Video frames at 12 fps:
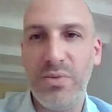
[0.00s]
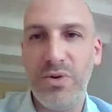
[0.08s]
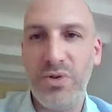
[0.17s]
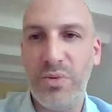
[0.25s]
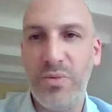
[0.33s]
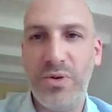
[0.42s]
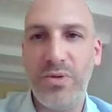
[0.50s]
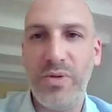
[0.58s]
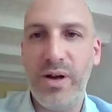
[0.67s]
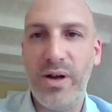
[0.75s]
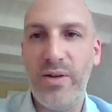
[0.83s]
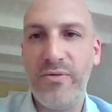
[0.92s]

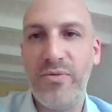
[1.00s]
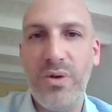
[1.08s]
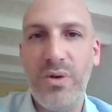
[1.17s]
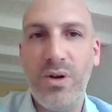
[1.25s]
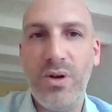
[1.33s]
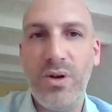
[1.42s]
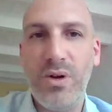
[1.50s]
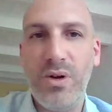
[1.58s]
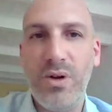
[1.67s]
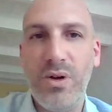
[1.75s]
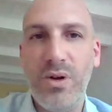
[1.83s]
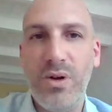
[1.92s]
WWF
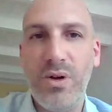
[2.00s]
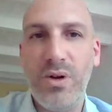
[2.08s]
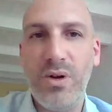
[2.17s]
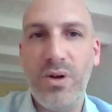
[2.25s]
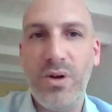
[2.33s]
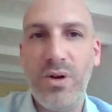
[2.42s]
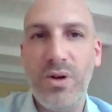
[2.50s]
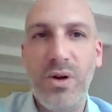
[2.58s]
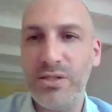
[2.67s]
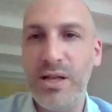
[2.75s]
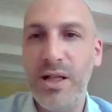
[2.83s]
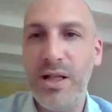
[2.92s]
One Planet City
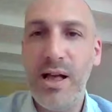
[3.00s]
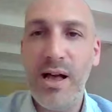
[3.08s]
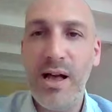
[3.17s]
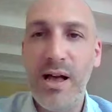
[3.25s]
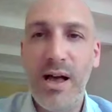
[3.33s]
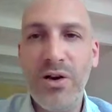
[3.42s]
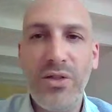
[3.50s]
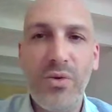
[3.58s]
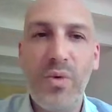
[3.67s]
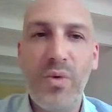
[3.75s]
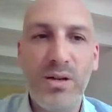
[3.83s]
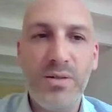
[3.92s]
Challenge.
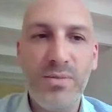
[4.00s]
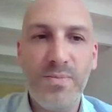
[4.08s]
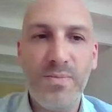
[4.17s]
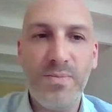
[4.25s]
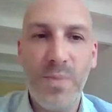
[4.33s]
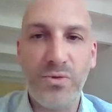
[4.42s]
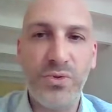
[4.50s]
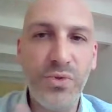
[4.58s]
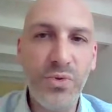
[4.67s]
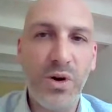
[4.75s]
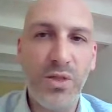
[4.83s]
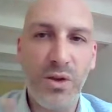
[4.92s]
Another one,
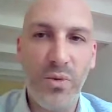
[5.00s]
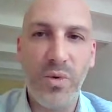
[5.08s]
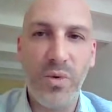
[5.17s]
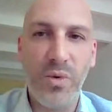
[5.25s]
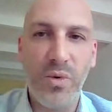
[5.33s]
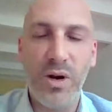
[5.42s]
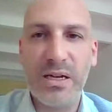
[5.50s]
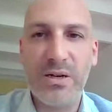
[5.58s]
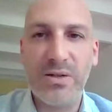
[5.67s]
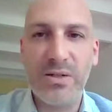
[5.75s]
or two other ones,